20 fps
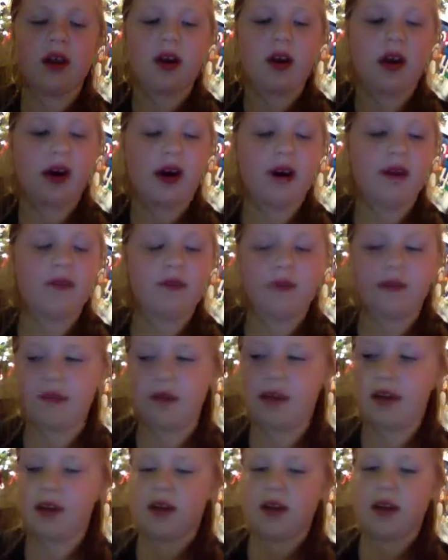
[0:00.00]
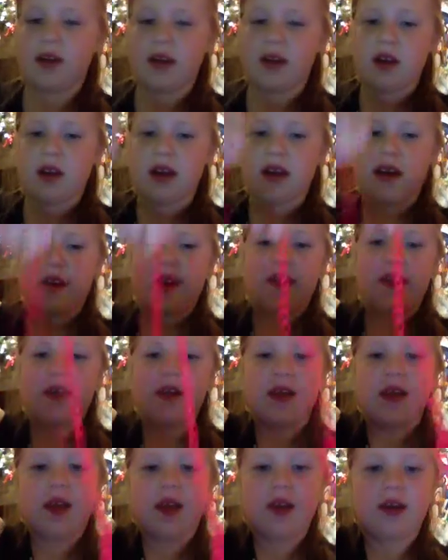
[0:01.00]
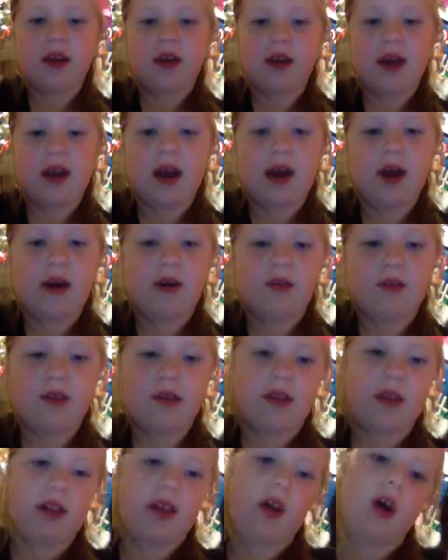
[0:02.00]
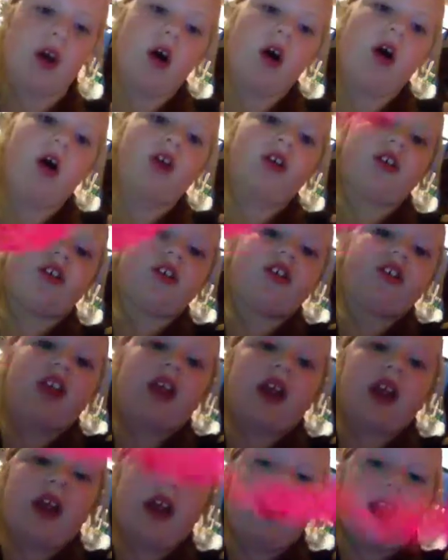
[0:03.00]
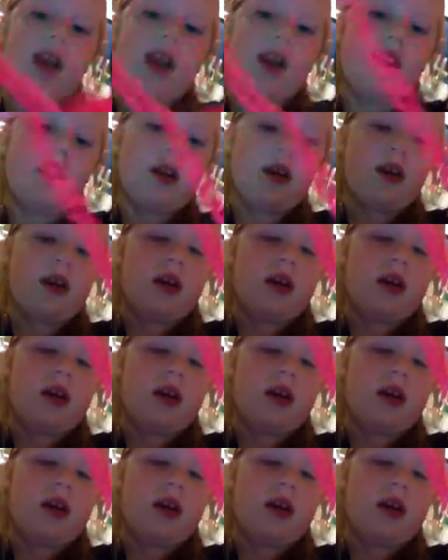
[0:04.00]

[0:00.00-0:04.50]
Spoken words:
off. And you have this long chain